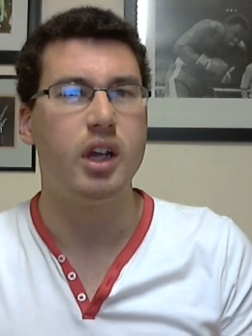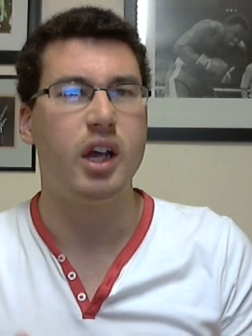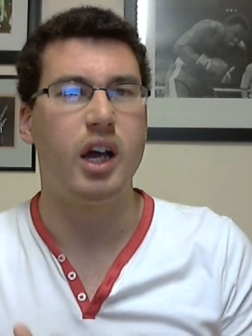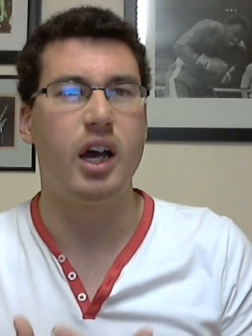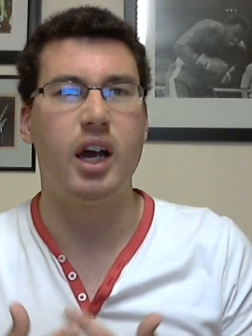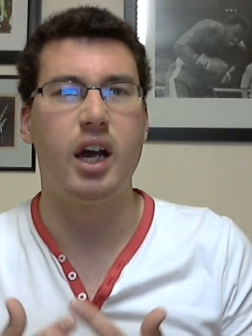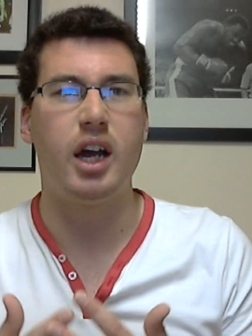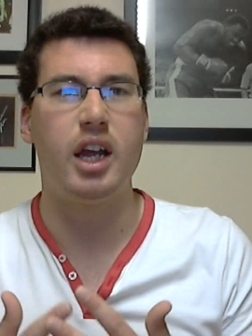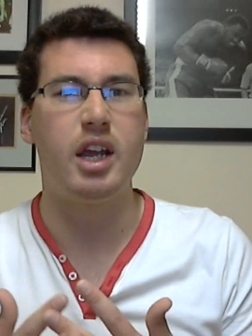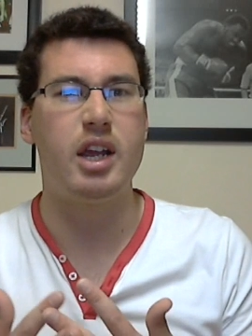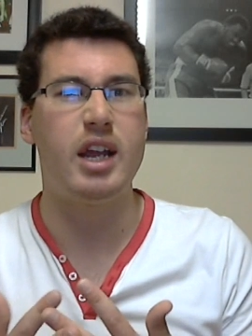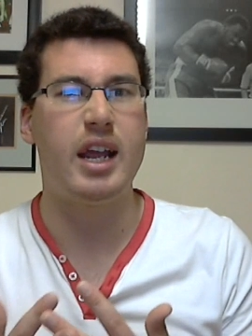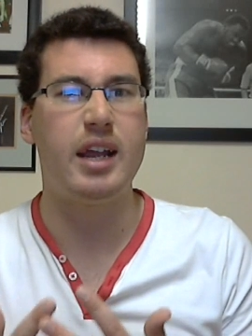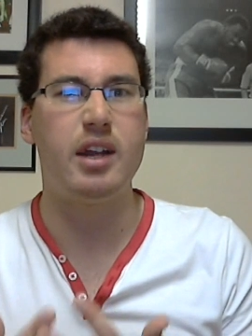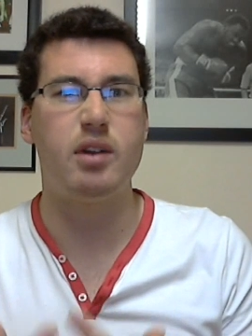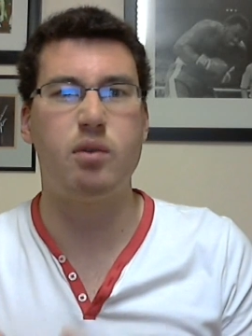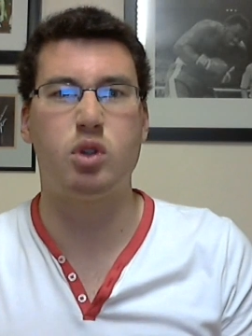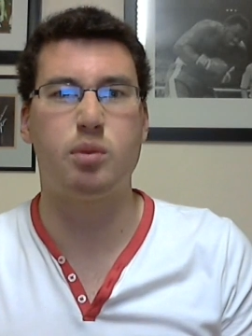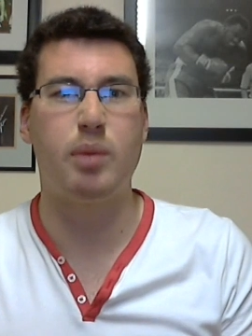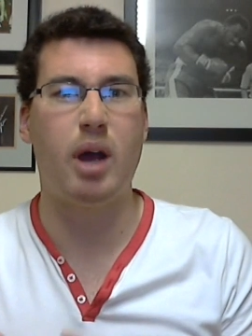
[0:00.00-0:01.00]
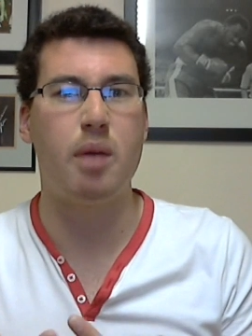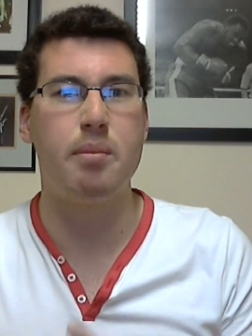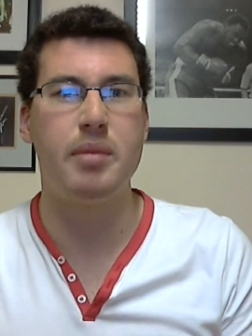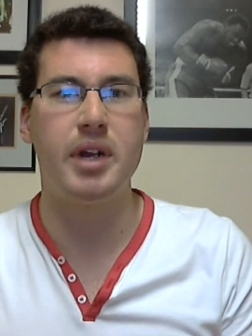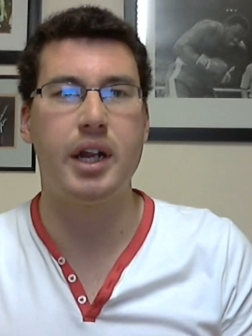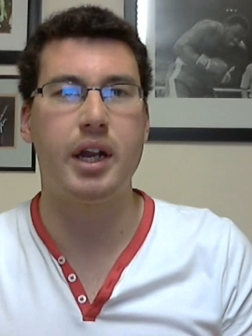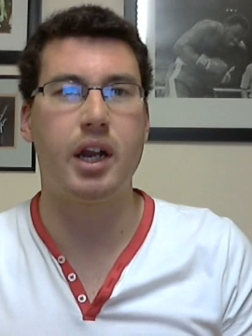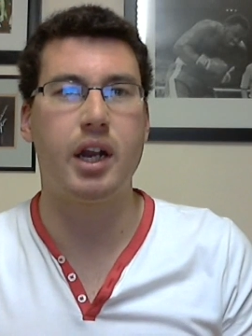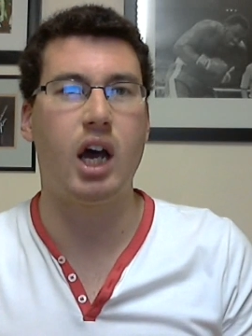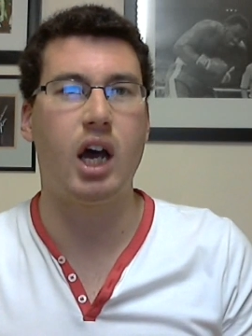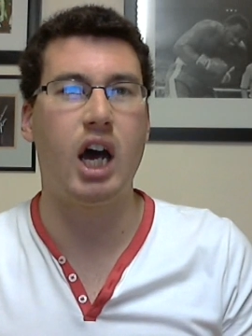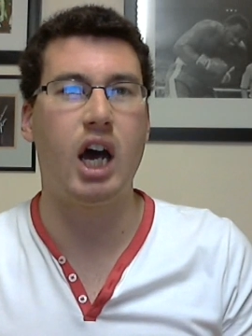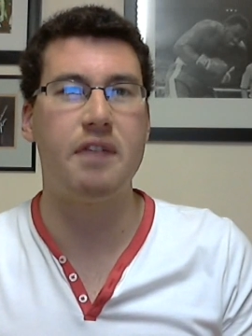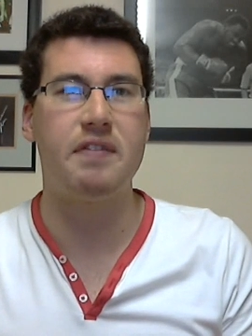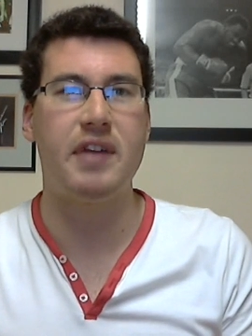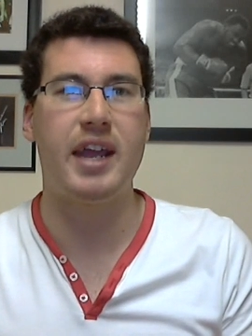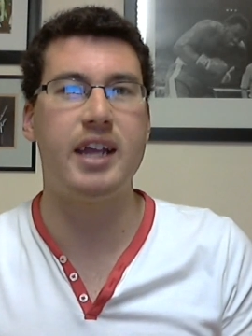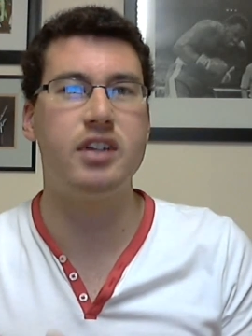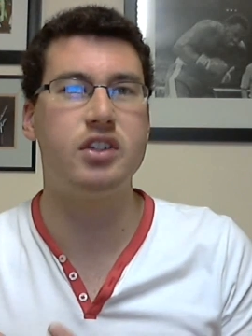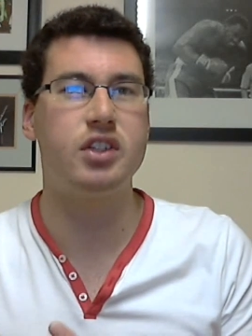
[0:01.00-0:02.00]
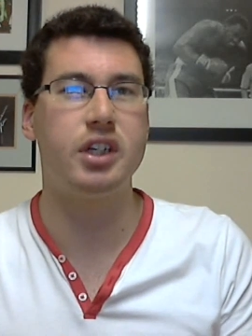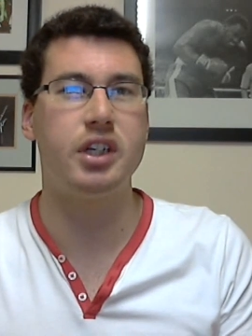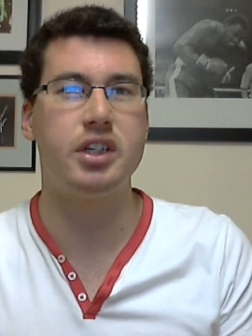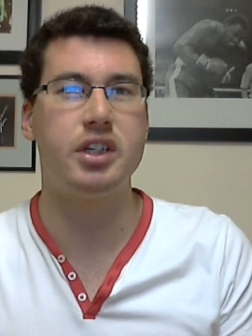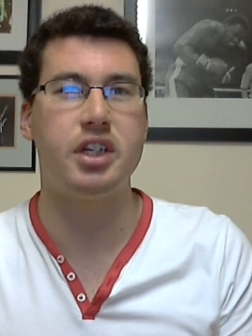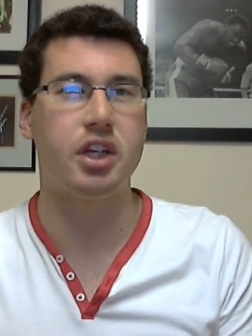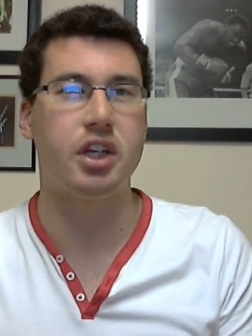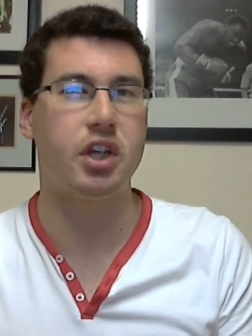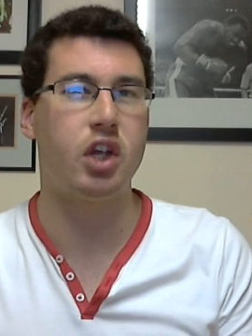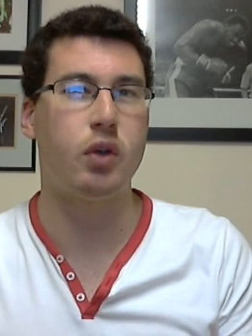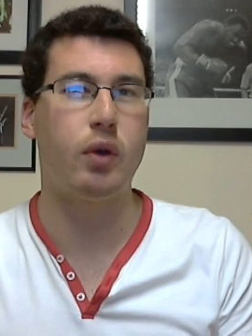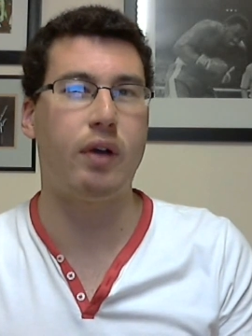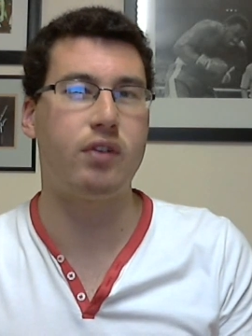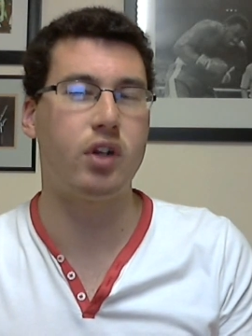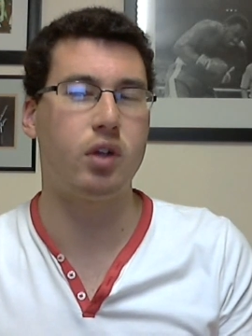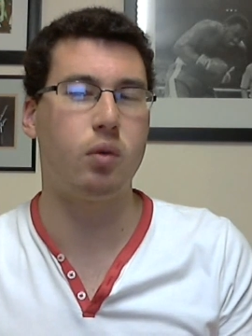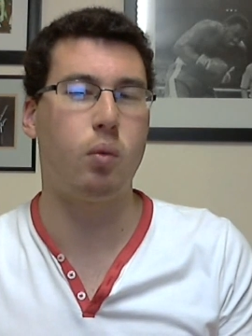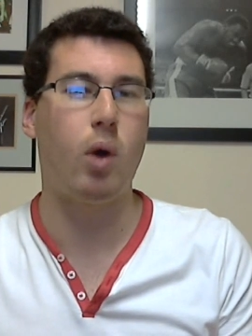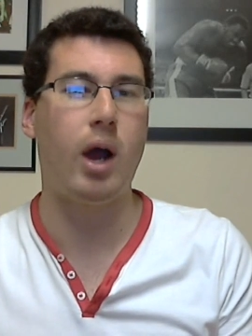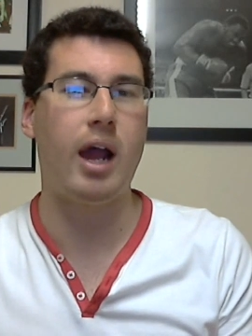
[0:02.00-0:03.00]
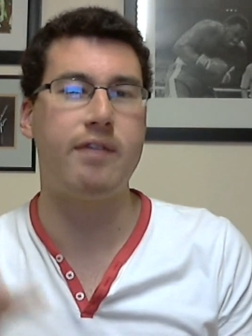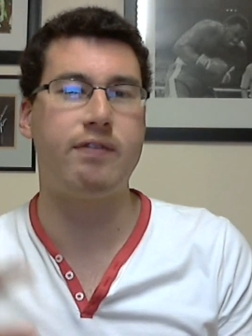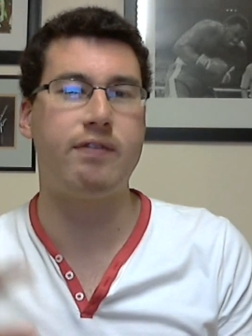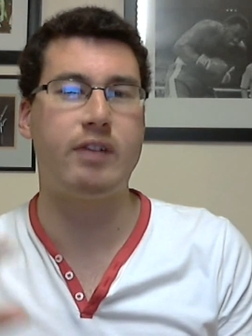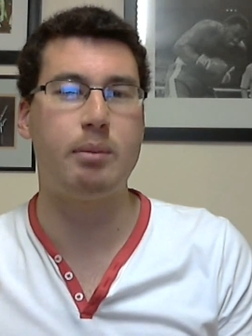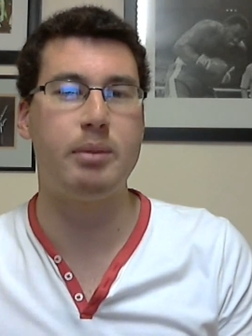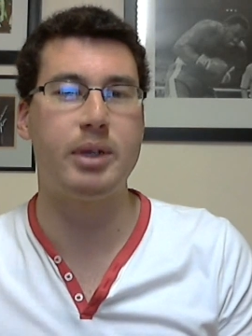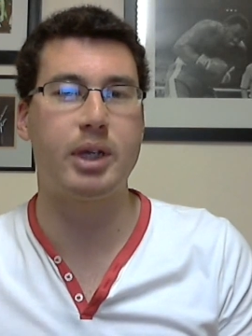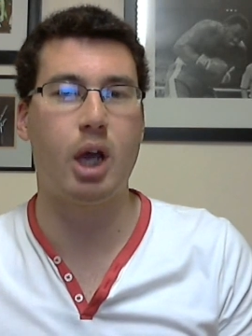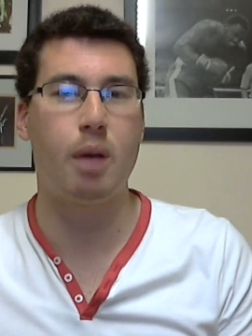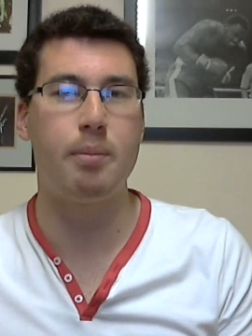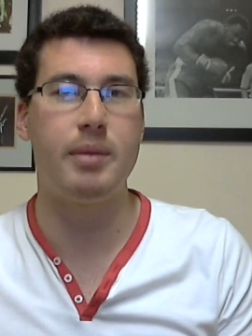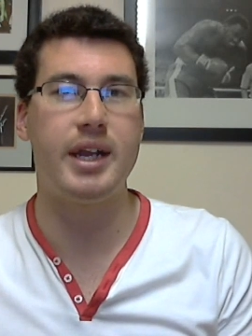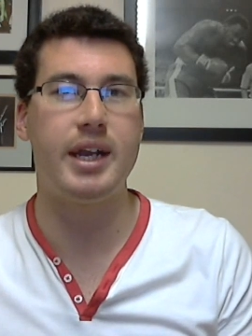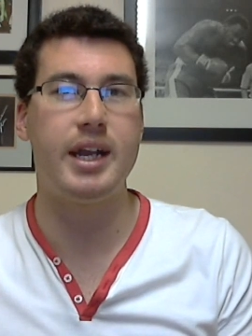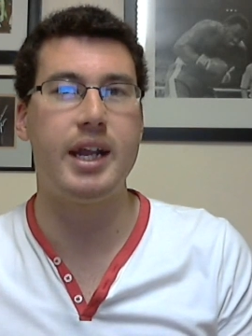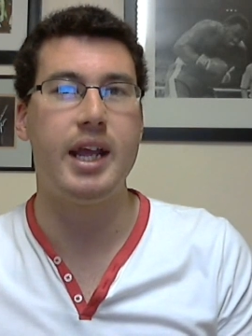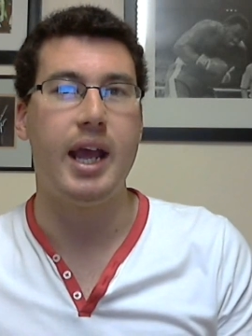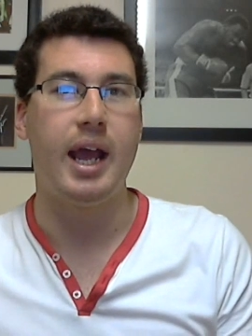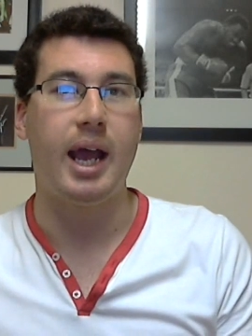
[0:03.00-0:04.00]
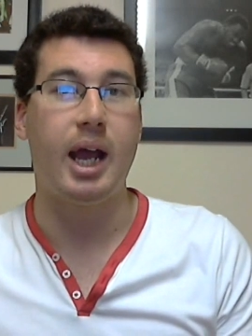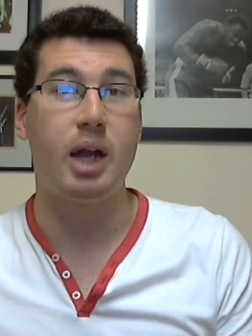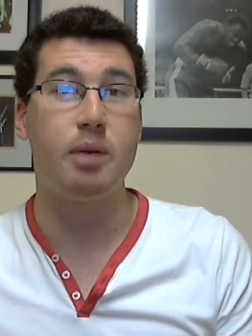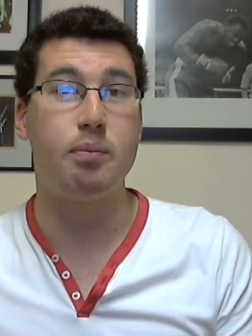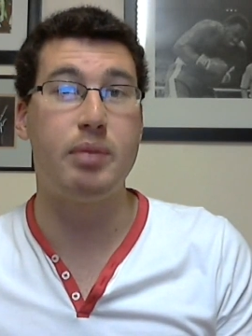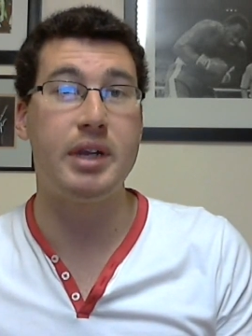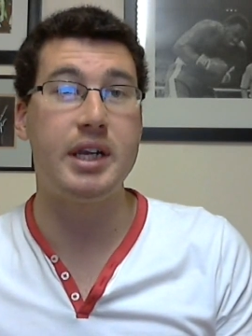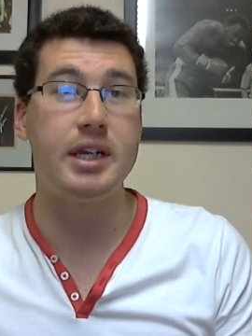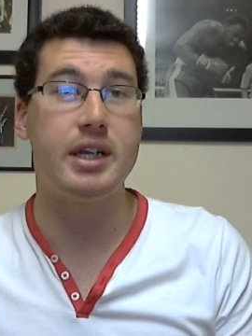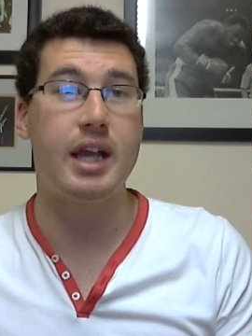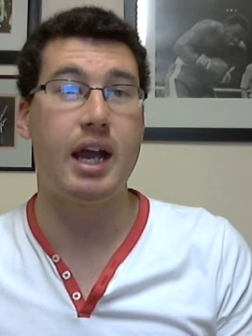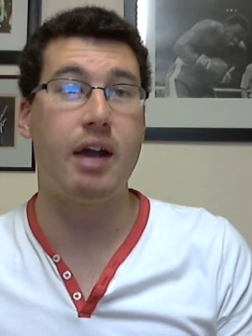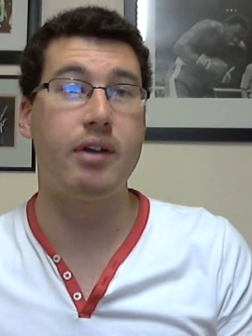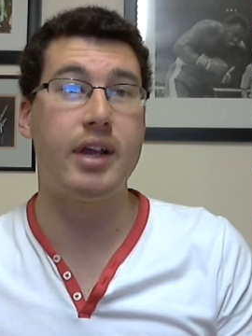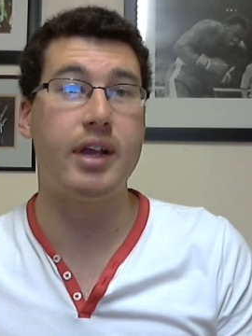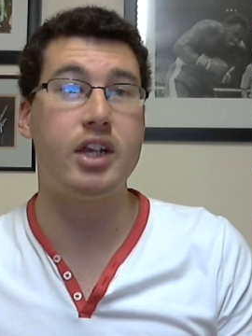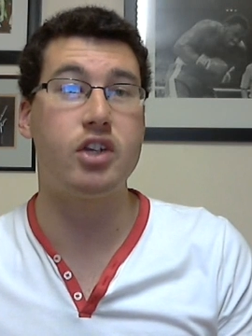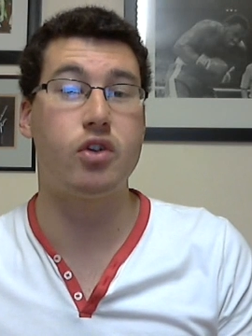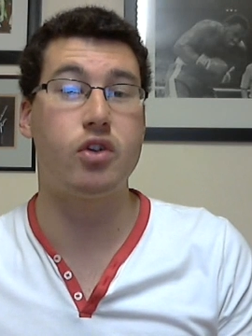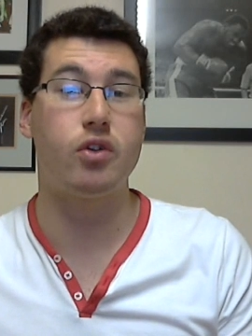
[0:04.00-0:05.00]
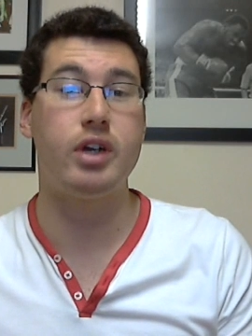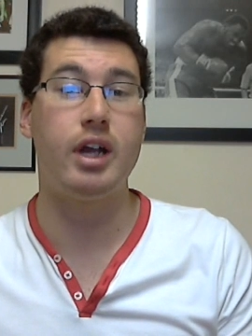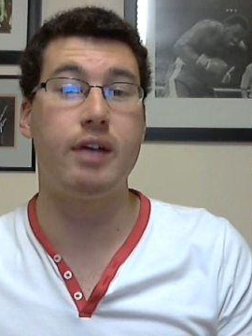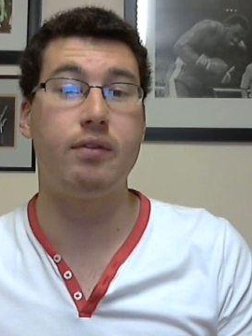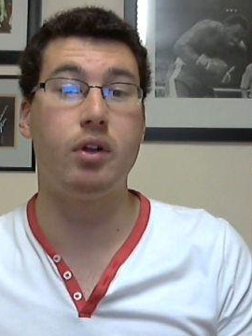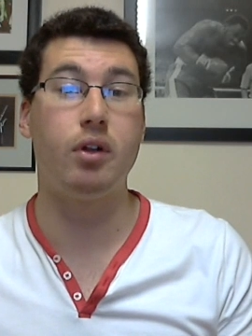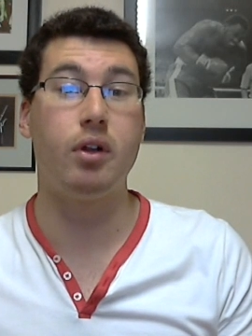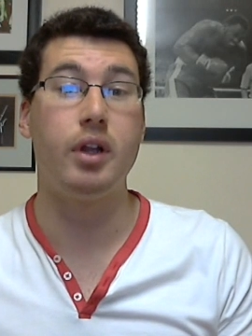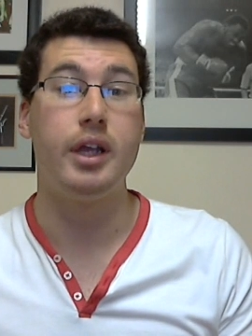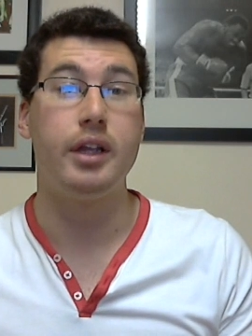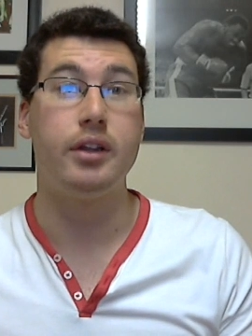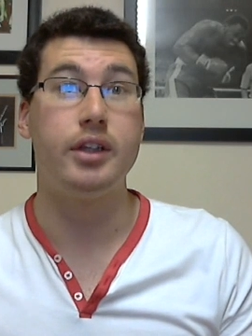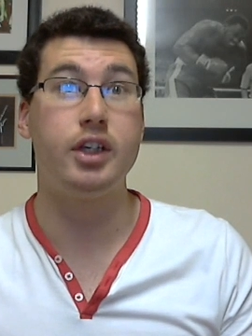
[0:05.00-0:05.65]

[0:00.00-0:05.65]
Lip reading: It was about 1.5 minutes. It ends in a DQ after the Wyatt family come in and beat down Adrian Neville.